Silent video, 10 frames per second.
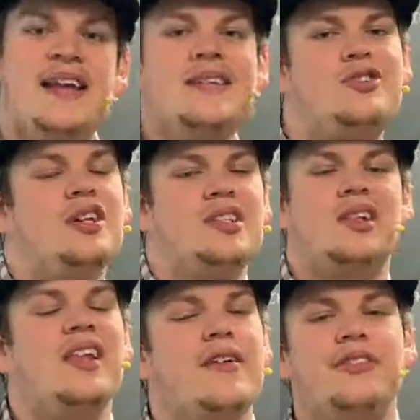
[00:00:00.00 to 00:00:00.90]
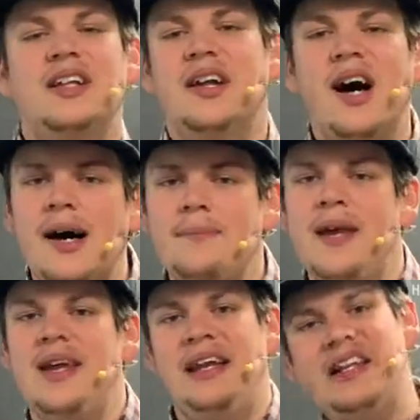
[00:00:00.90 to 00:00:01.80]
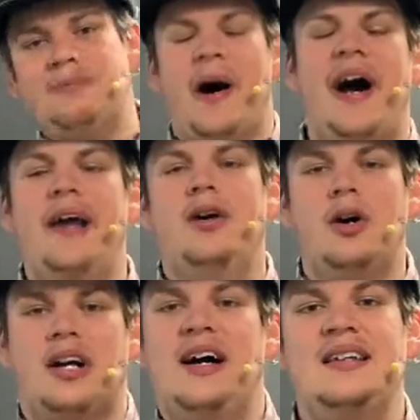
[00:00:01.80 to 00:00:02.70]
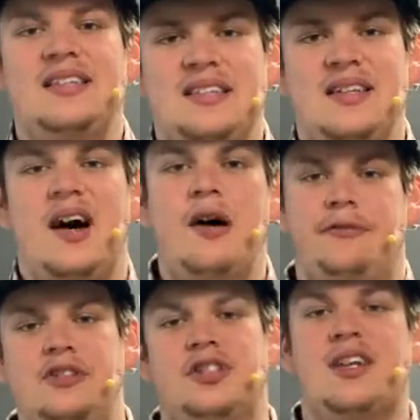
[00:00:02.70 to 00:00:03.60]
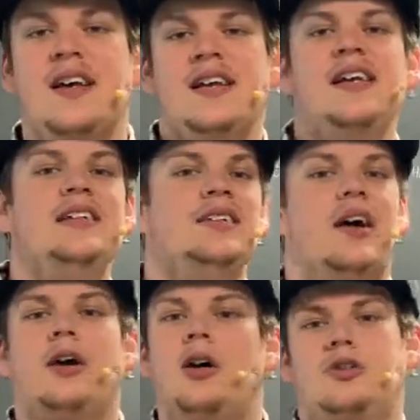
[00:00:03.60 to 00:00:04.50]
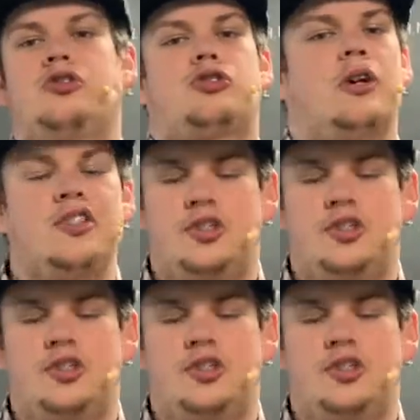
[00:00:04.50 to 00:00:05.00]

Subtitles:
he's just living it up, man. He's buying all kinds of stuff and just eating, like, all straight